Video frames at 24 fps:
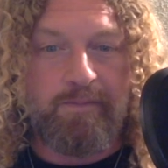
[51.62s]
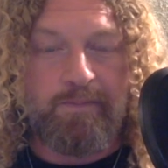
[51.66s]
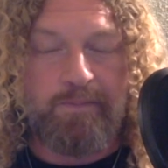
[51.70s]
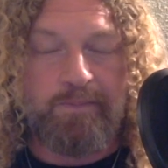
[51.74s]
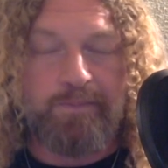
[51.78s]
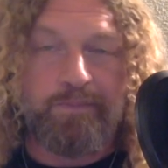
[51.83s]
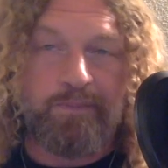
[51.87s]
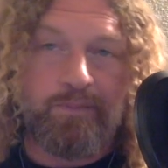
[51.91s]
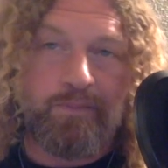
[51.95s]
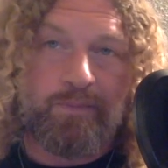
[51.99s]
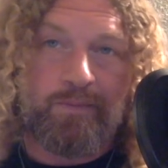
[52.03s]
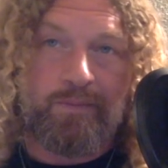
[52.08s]
I
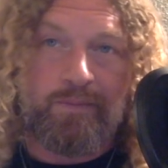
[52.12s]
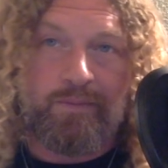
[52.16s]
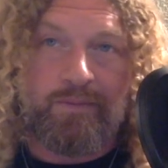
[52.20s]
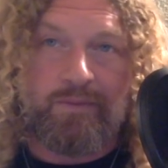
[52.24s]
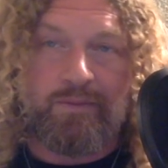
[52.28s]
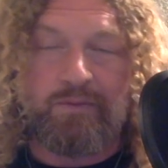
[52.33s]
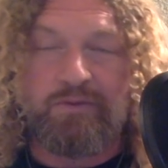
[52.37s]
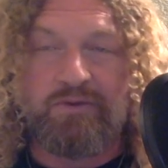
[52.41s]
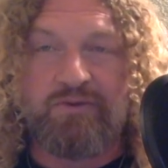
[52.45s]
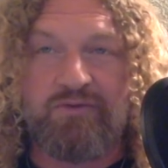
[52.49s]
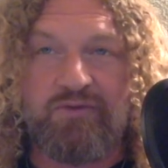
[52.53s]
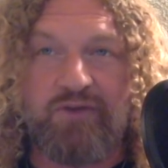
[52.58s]

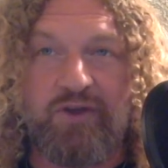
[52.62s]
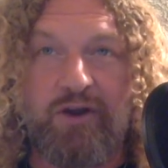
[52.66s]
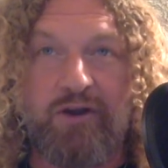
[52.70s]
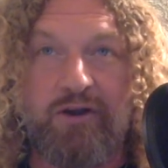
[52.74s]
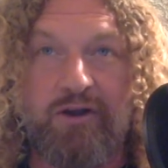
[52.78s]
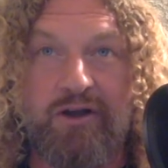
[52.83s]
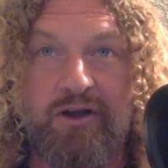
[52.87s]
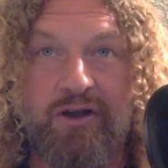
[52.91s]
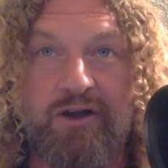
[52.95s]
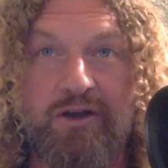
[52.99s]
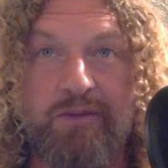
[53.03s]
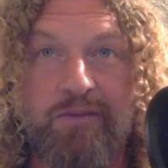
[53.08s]
went to
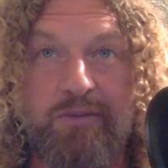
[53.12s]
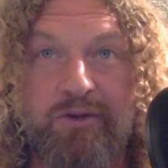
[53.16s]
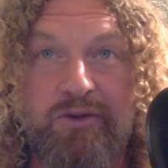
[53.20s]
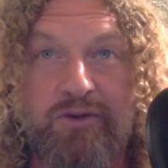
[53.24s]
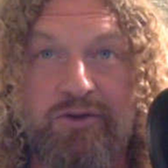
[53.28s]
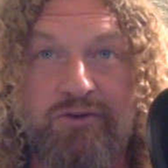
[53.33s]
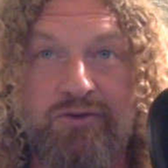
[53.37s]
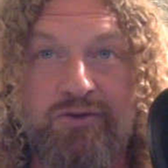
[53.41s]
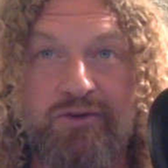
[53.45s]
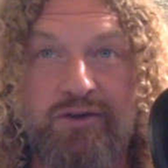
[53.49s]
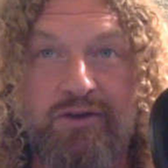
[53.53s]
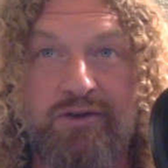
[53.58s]
FireCon up in
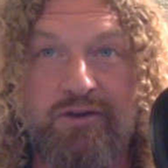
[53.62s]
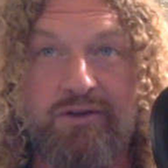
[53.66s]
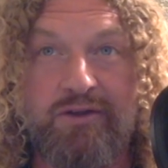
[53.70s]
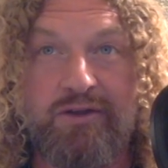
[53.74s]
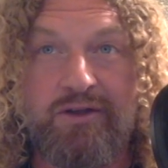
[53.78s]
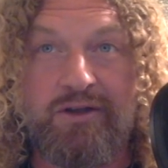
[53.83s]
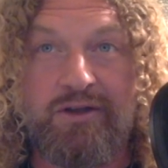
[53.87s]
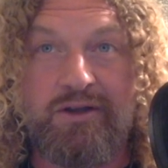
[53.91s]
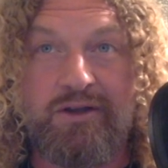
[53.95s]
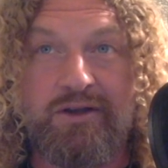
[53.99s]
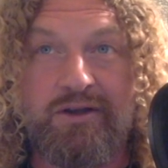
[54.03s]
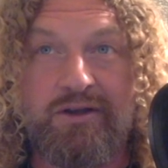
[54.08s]
Utah.
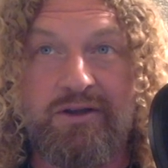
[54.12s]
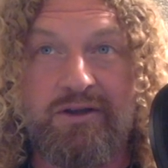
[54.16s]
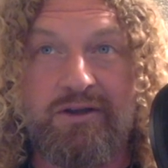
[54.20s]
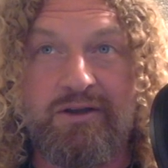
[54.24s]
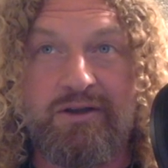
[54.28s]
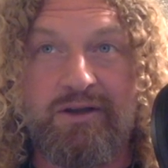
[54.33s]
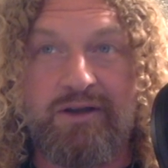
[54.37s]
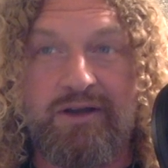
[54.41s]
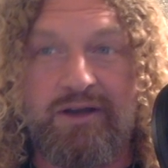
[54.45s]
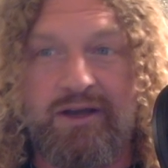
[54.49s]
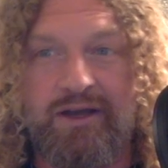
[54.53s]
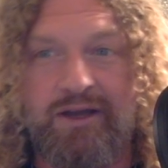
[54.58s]

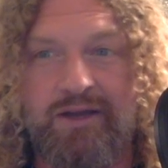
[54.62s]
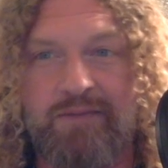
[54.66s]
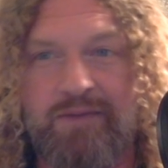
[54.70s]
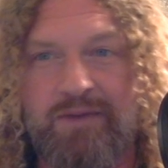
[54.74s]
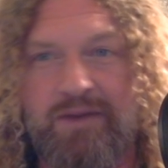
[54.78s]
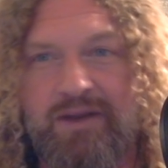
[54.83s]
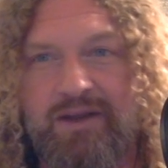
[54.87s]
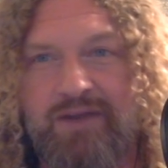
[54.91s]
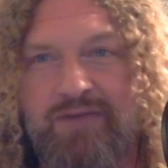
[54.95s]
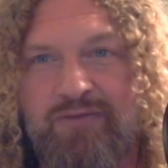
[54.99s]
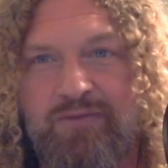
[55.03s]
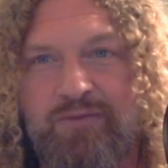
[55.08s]
Yeah, but
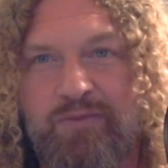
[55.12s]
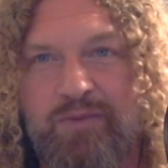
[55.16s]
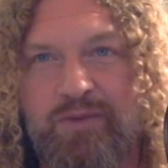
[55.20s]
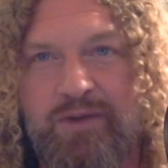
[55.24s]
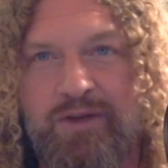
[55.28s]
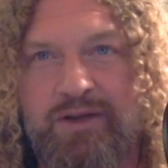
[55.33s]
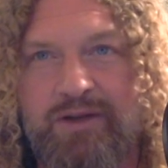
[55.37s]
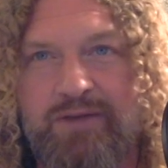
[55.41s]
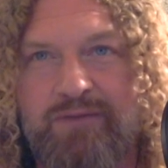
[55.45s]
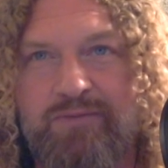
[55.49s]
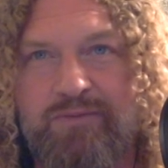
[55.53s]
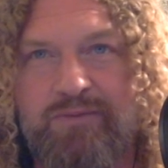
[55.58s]

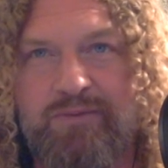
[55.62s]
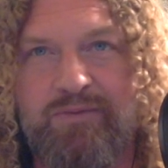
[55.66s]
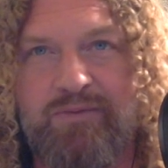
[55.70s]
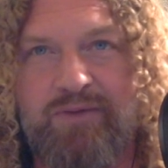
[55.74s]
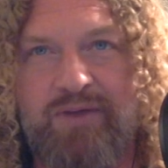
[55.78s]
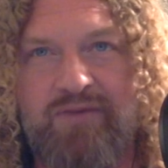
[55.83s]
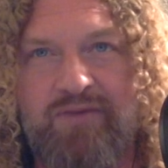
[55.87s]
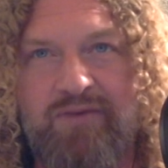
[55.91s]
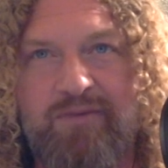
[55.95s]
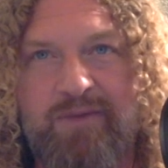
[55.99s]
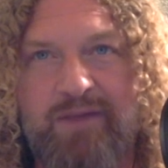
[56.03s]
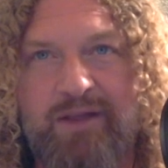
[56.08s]
everybody
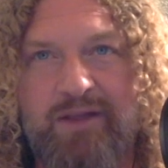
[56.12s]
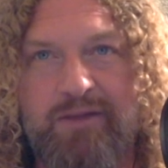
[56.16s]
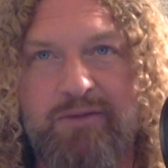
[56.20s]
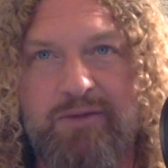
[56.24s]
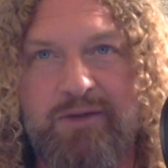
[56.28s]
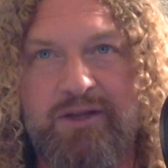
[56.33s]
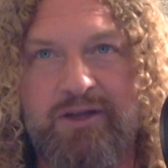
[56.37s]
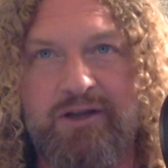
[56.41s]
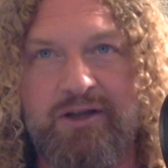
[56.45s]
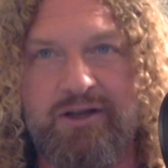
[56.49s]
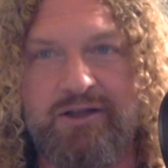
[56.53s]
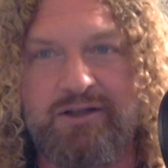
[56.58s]
raving about
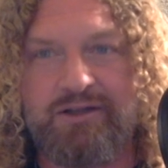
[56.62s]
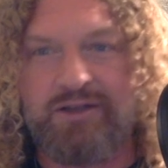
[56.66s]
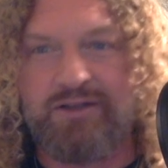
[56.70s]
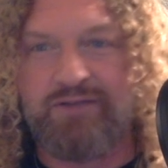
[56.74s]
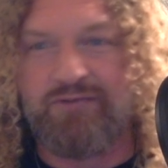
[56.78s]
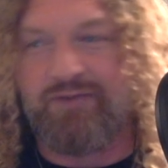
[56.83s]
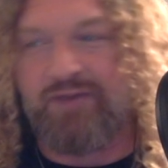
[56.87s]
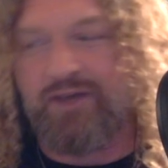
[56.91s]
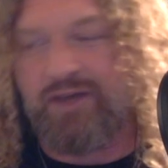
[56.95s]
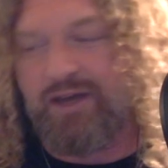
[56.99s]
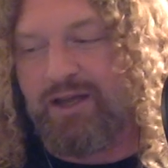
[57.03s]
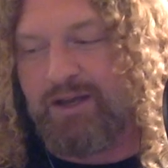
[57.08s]
LibertyCon. It's like,
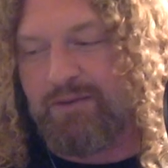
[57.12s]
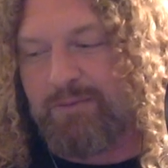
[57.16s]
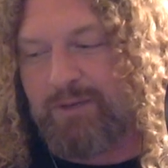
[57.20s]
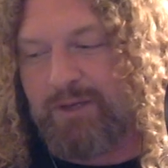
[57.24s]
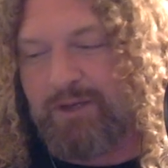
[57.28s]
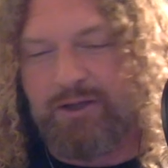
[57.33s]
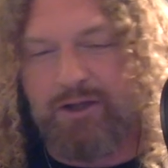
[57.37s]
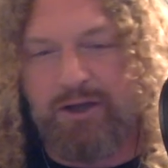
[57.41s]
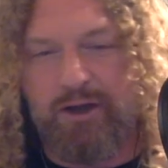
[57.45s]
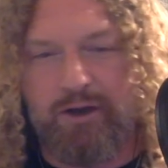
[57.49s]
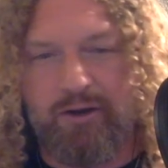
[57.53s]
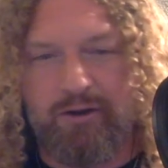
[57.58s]
fine, I'm going
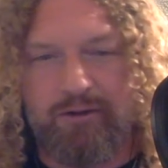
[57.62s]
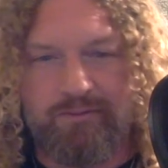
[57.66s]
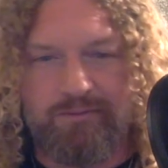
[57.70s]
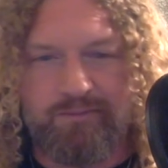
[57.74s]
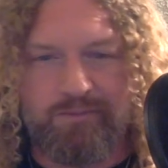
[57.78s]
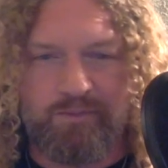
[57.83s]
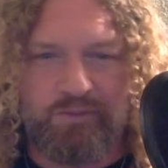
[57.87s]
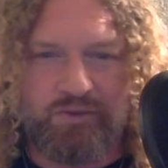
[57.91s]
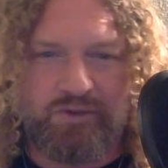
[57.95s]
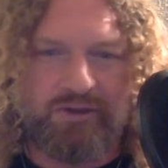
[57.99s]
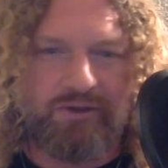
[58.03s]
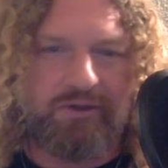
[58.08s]
to go.
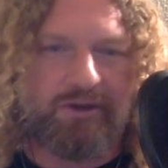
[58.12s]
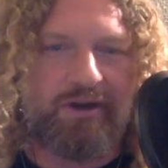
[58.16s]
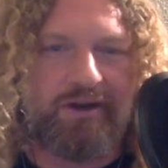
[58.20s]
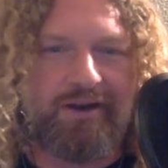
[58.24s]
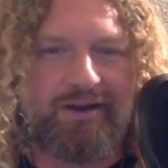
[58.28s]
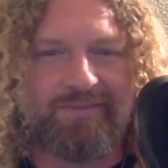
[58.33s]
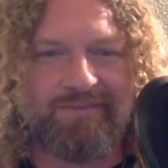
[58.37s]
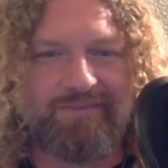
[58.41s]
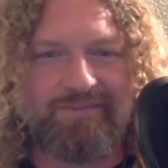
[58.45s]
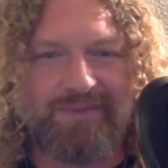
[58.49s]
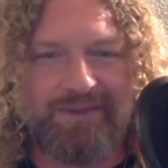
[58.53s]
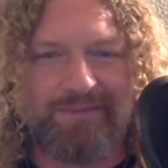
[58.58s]
So
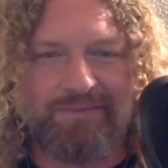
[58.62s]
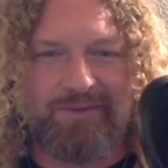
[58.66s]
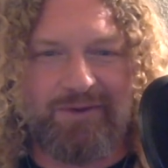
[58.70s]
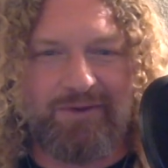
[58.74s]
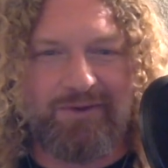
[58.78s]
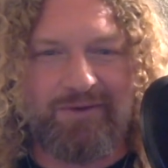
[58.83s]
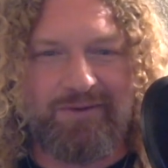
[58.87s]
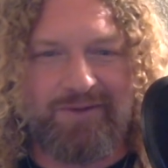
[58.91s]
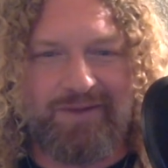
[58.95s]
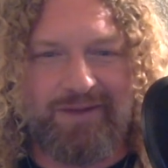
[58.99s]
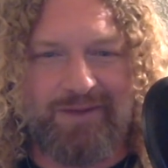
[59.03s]
here, I'm going.